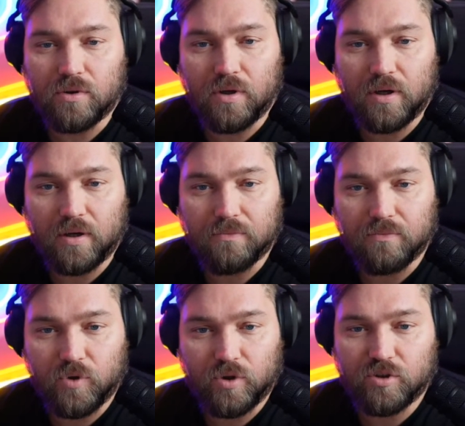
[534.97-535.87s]

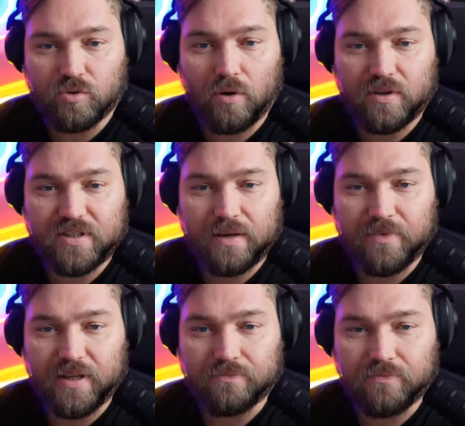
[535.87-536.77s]
You can do all the same
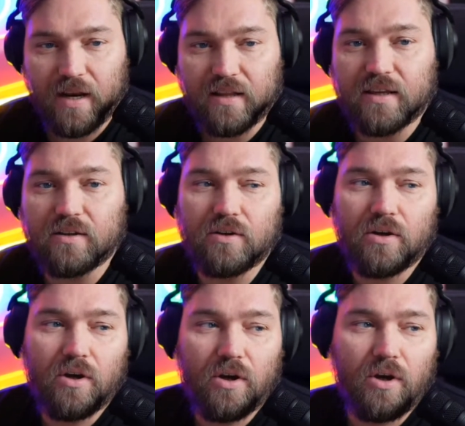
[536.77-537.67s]
thing. And I think
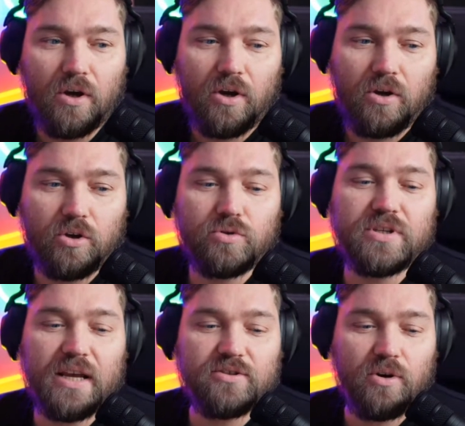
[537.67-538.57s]
you
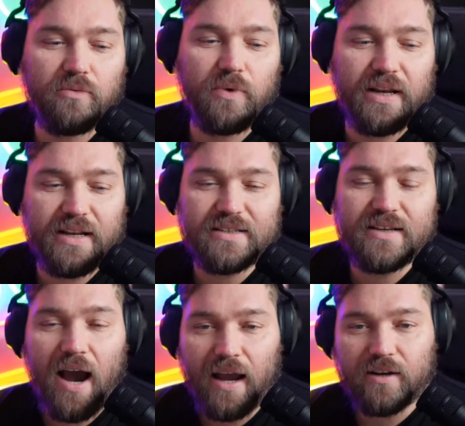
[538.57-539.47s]
said sort of, well, it is
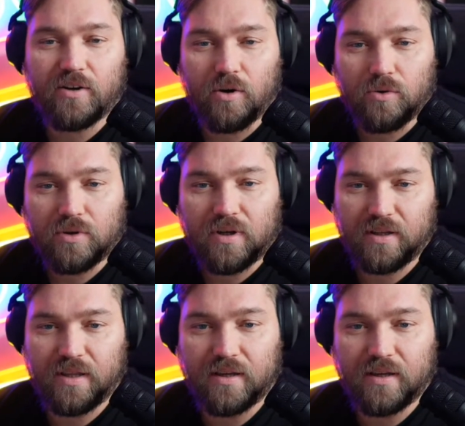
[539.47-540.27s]
kind of code. And I think